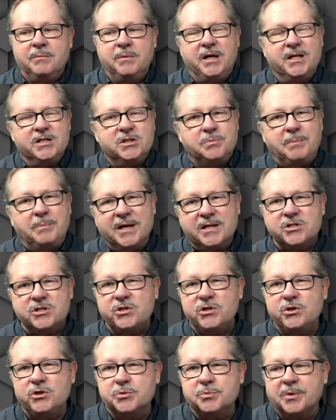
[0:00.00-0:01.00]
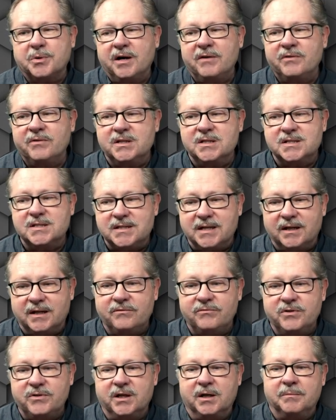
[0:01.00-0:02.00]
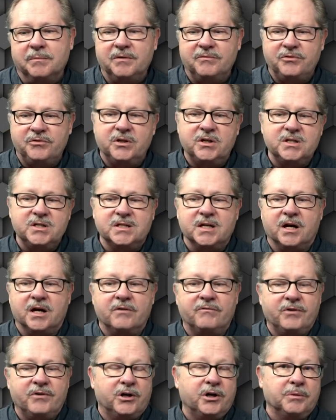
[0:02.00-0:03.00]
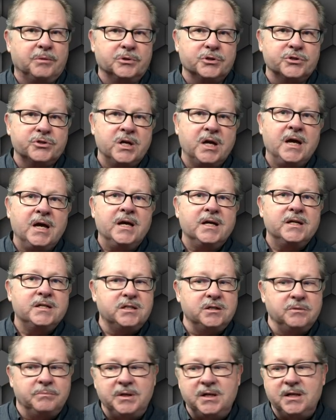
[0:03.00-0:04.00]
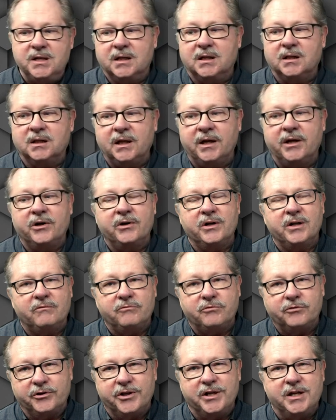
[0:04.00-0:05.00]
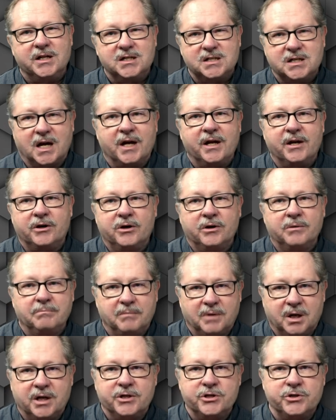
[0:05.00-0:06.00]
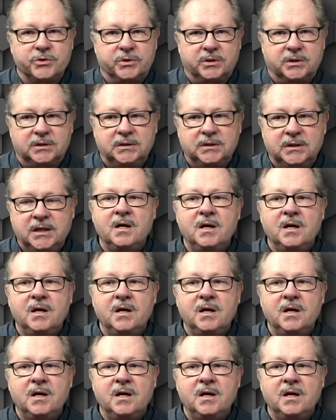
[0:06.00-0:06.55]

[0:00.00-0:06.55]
It's best to use private instead of dim if you desire variables to be declared for the entire module.